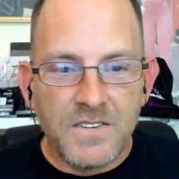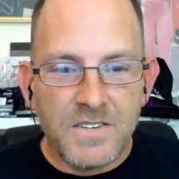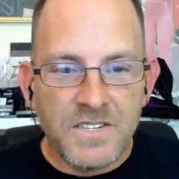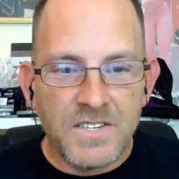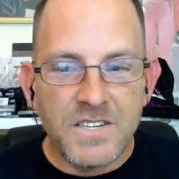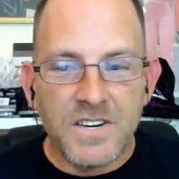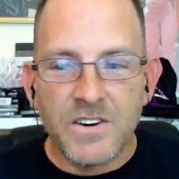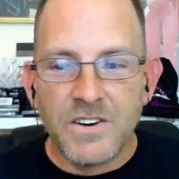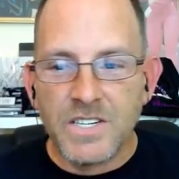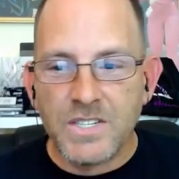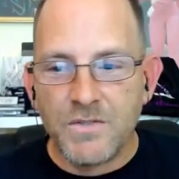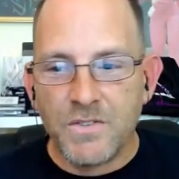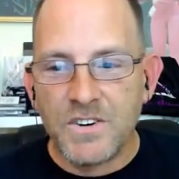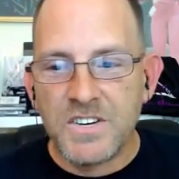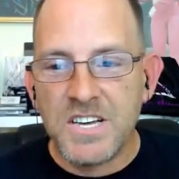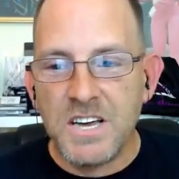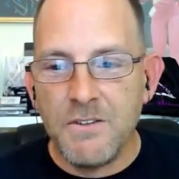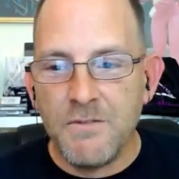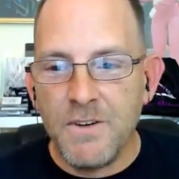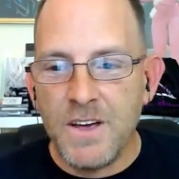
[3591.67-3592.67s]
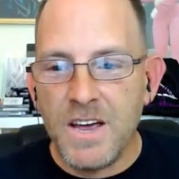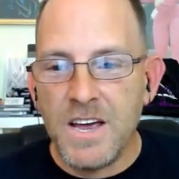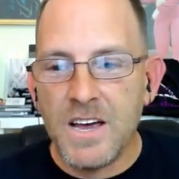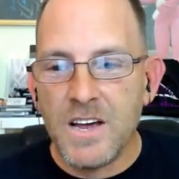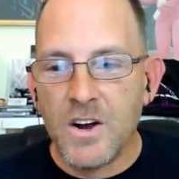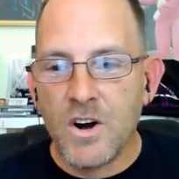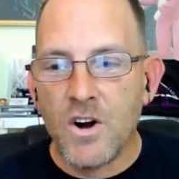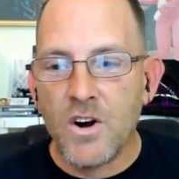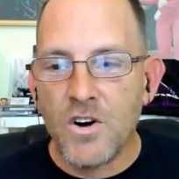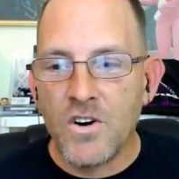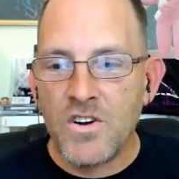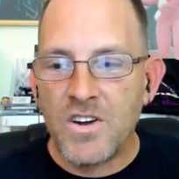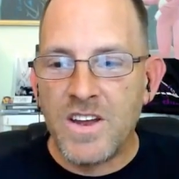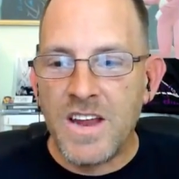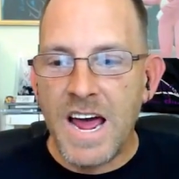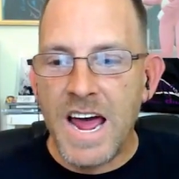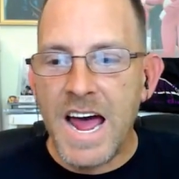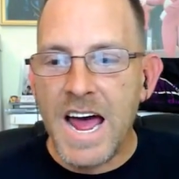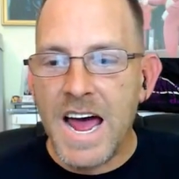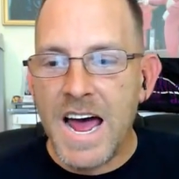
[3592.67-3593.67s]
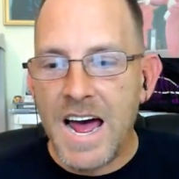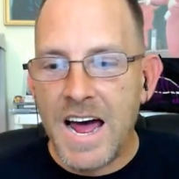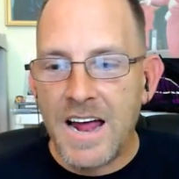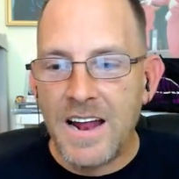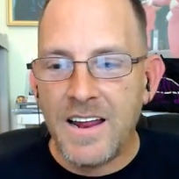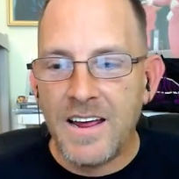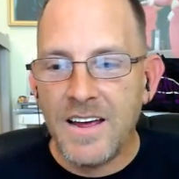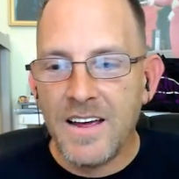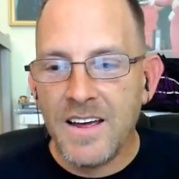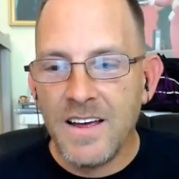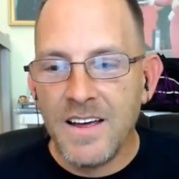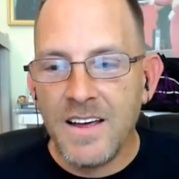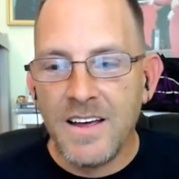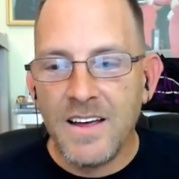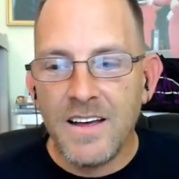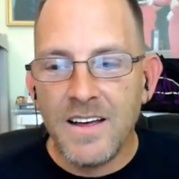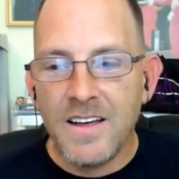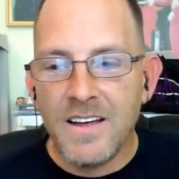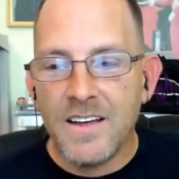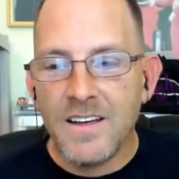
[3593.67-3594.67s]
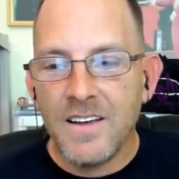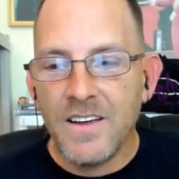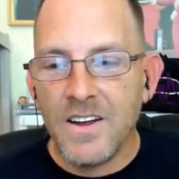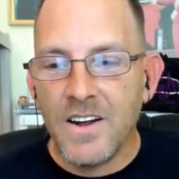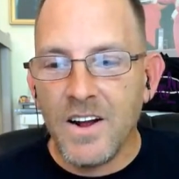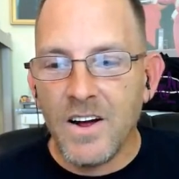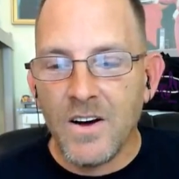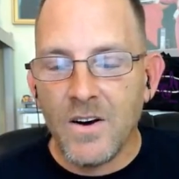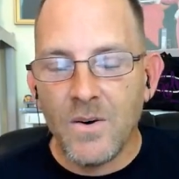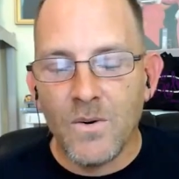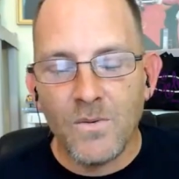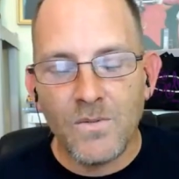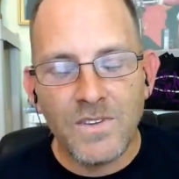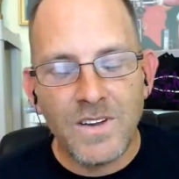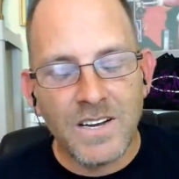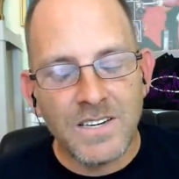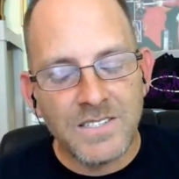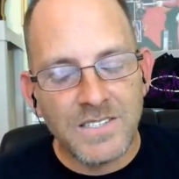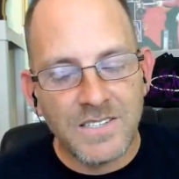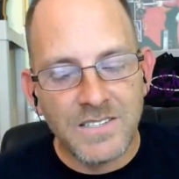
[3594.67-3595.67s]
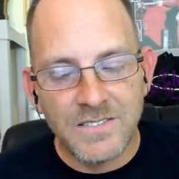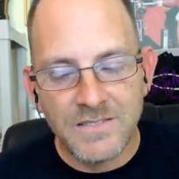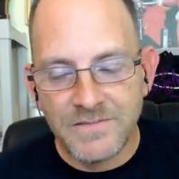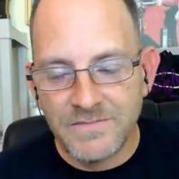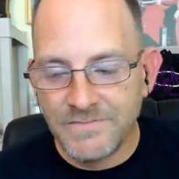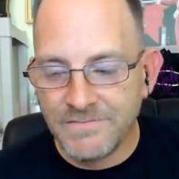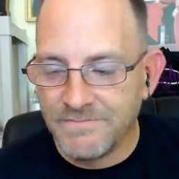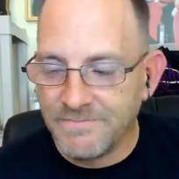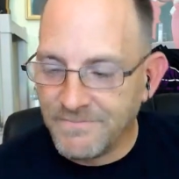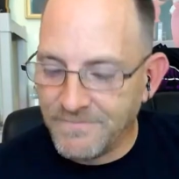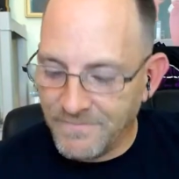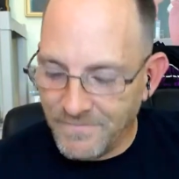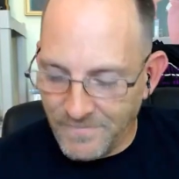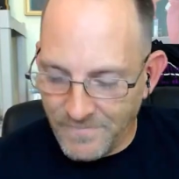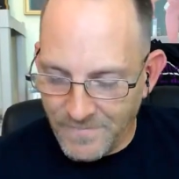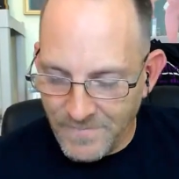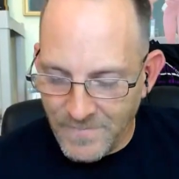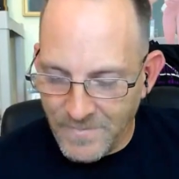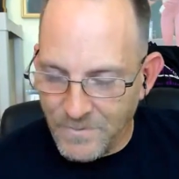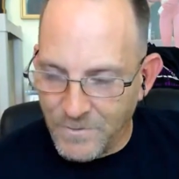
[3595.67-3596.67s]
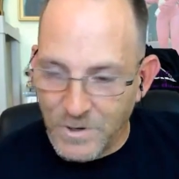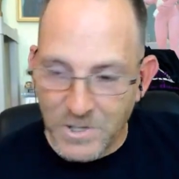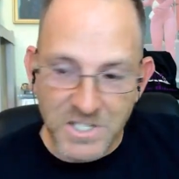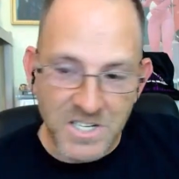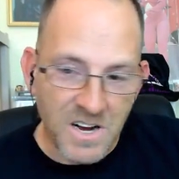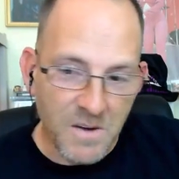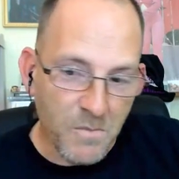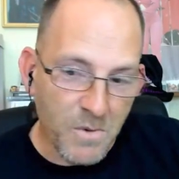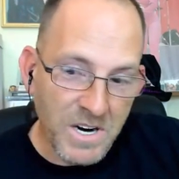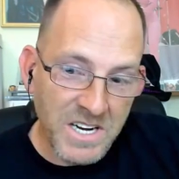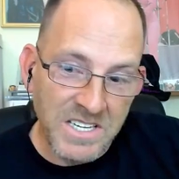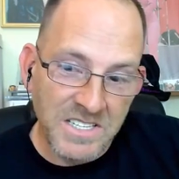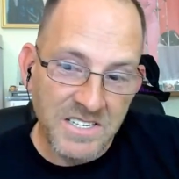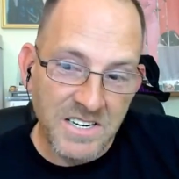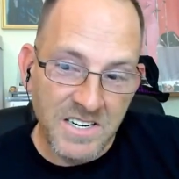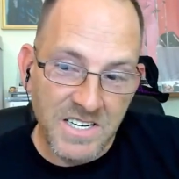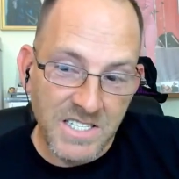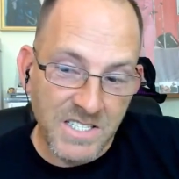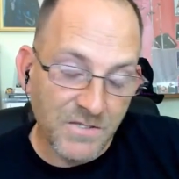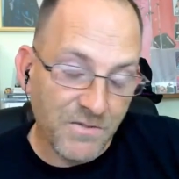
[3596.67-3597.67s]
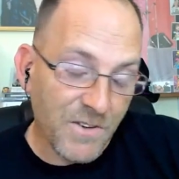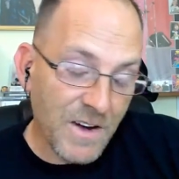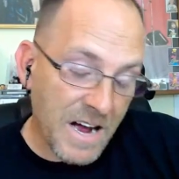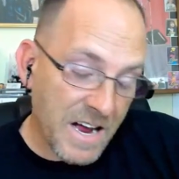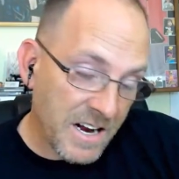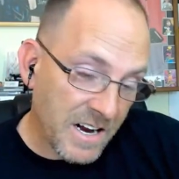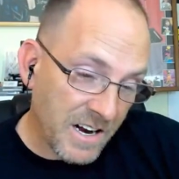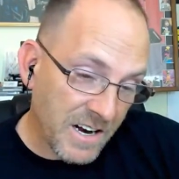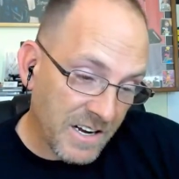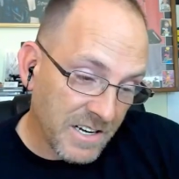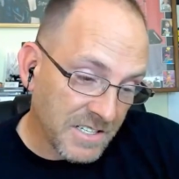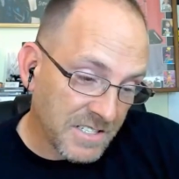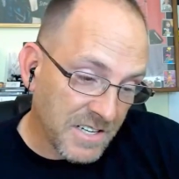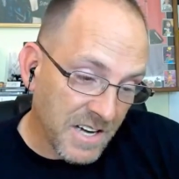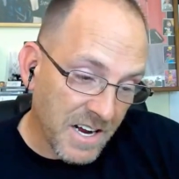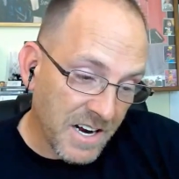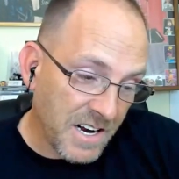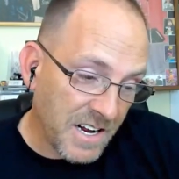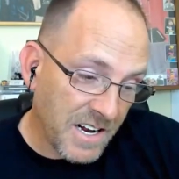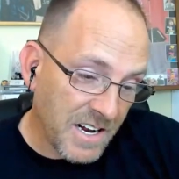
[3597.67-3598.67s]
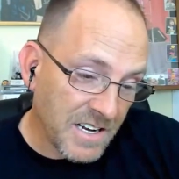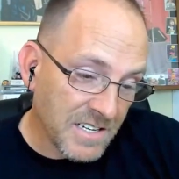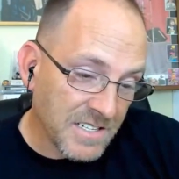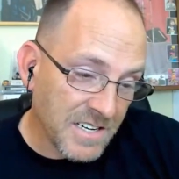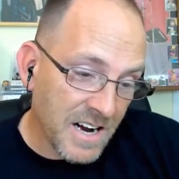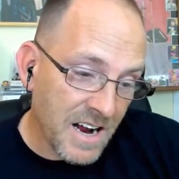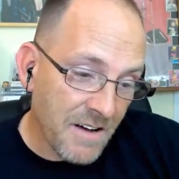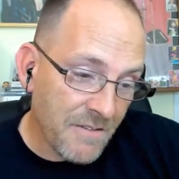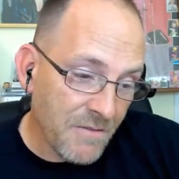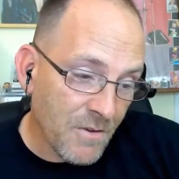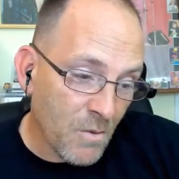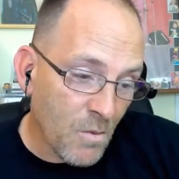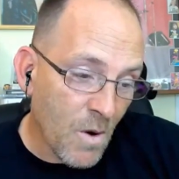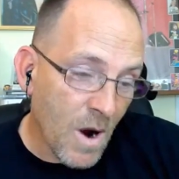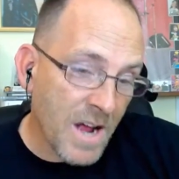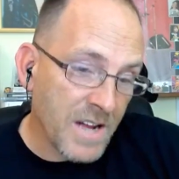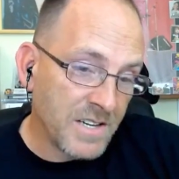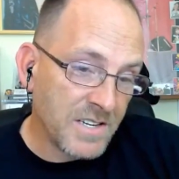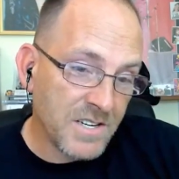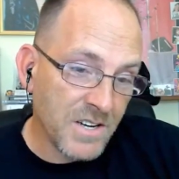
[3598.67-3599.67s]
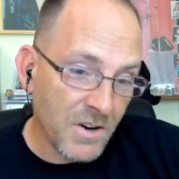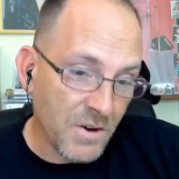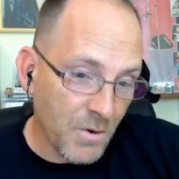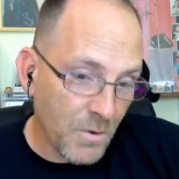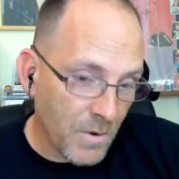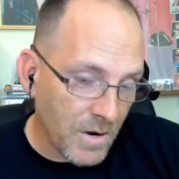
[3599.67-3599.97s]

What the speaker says: for TV, and her dad, doesn't, for some reason, is fighting it, saying he doesn't have the right to do